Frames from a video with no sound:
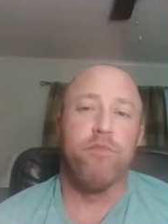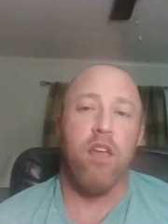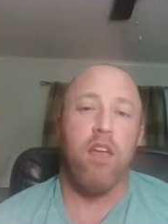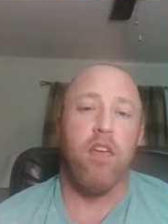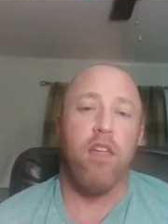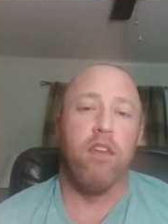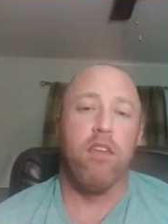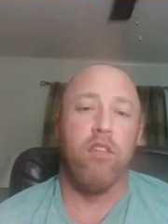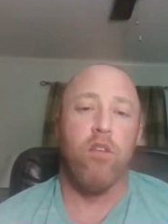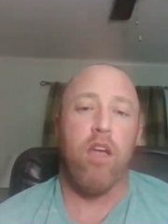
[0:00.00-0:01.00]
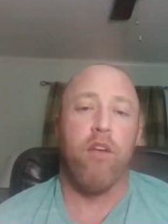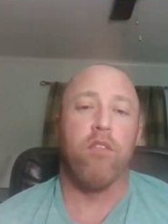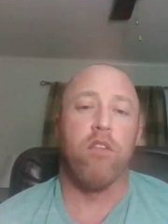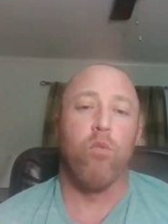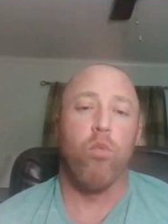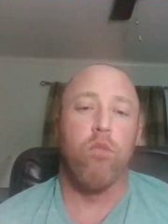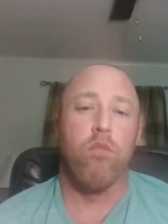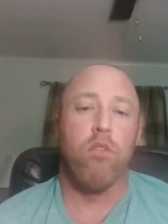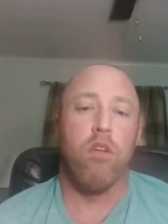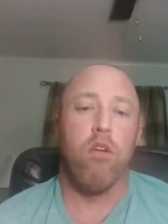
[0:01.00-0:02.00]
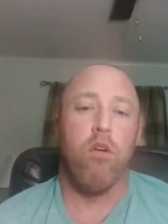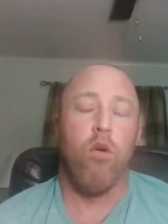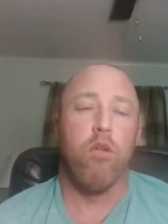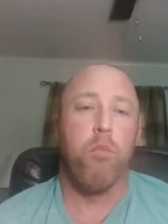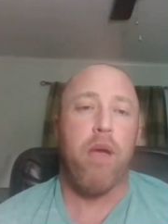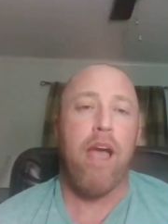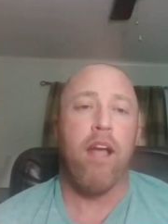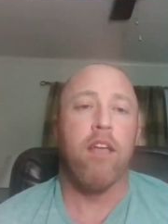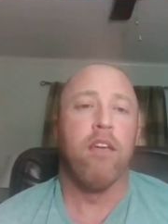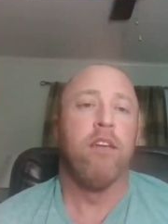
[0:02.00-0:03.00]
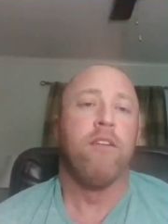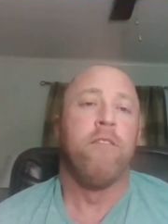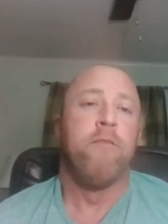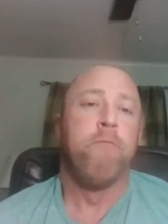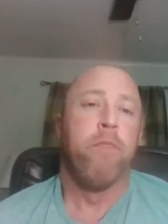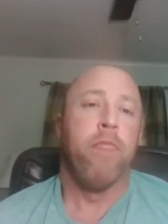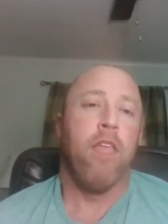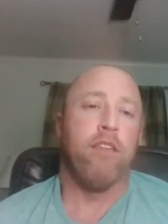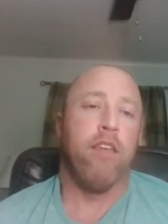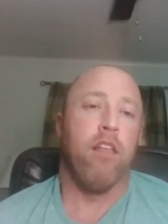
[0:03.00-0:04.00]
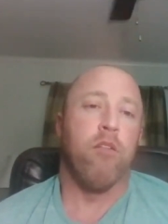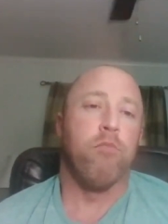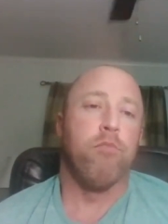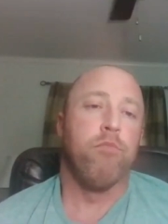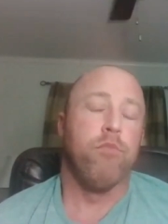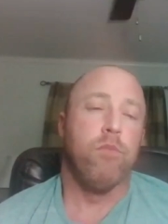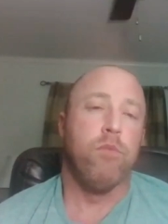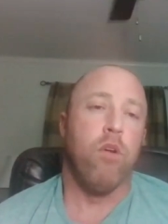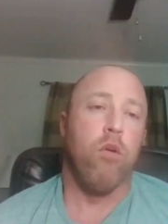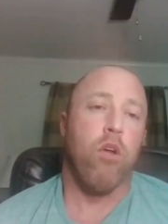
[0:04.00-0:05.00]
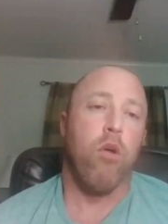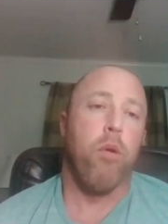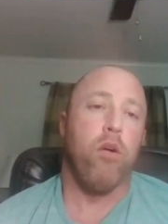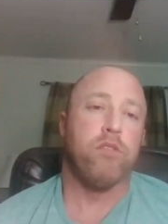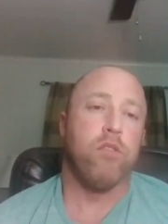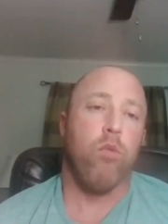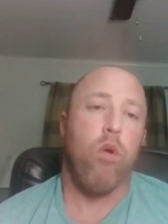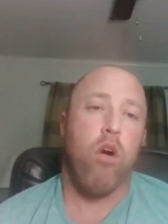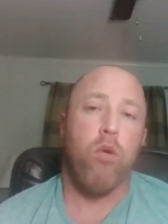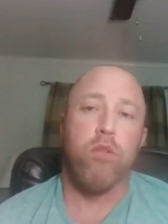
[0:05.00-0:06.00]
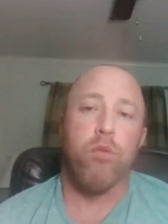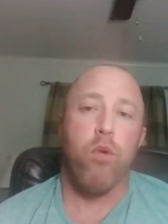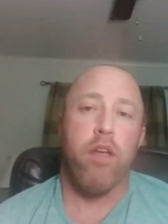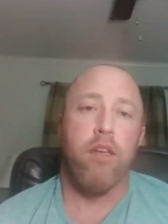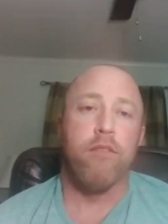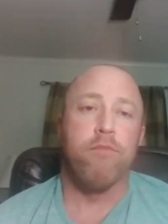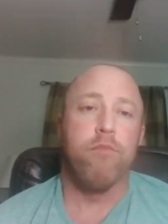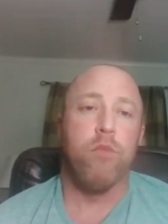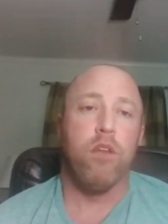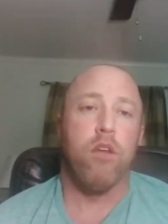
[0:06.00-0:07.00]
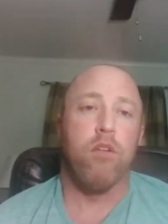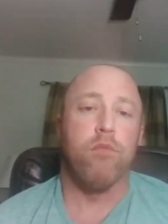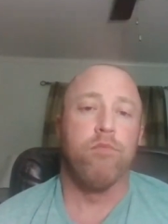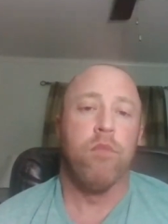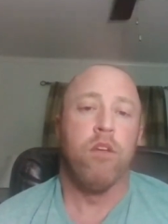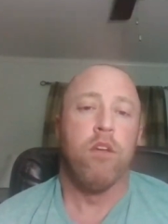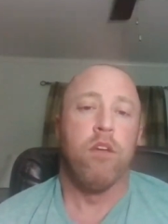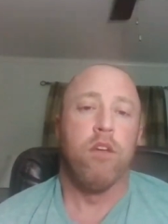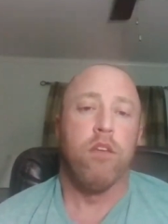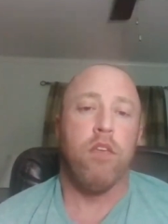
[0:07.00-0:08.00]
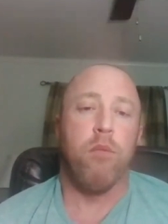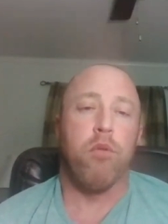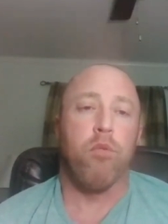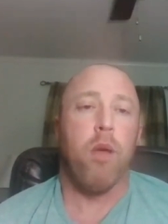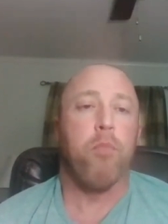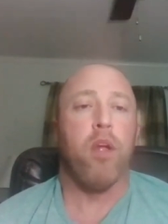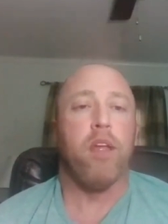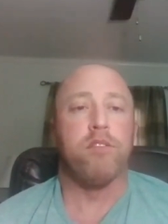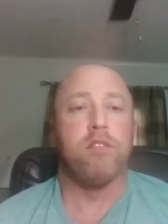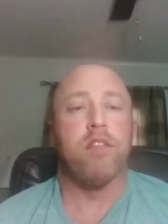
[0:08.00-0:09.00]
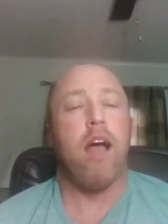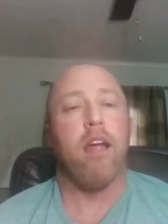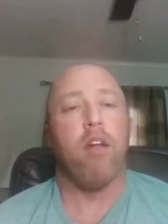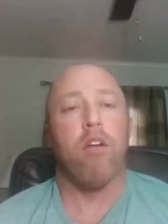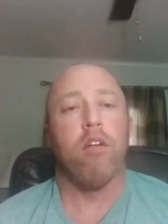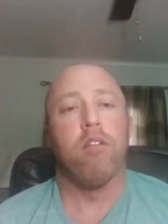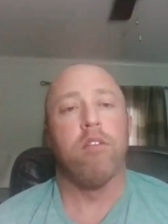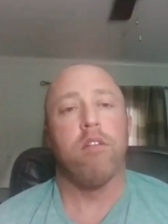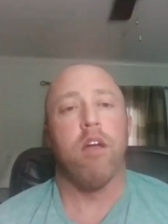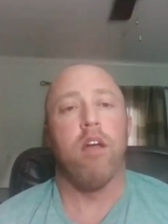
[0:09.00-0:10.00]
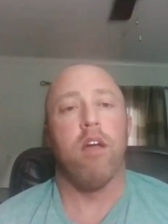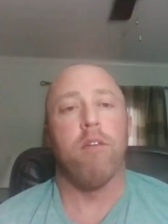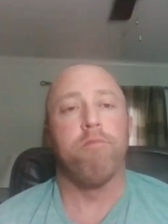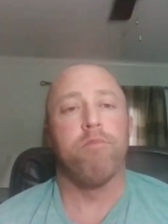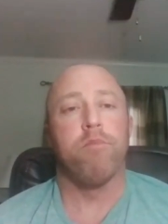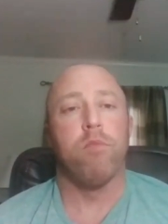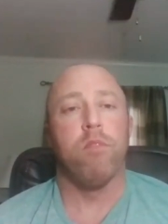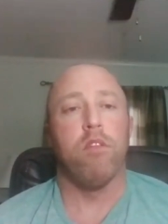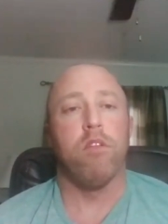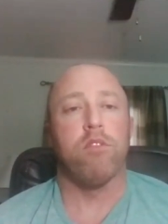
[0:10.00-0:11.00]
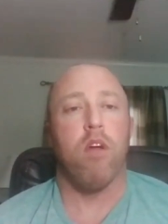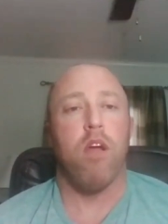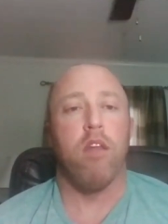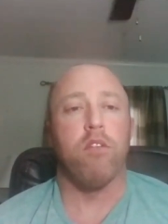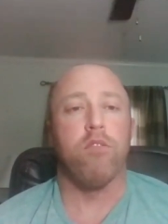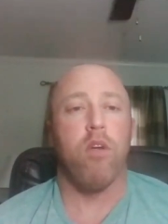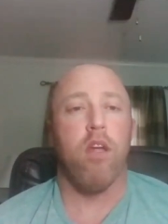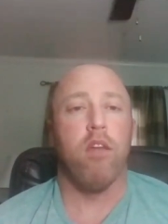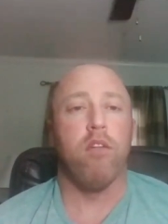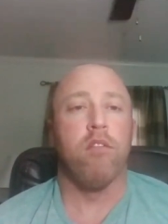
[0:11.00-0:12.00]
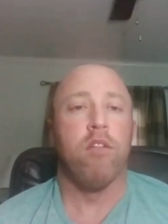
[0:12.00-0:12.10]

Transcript: and you have to, you know, hold them back and tell them don't go balls to the wall with the weight, you know, keep your rep ranges higher. Um, you're trying to train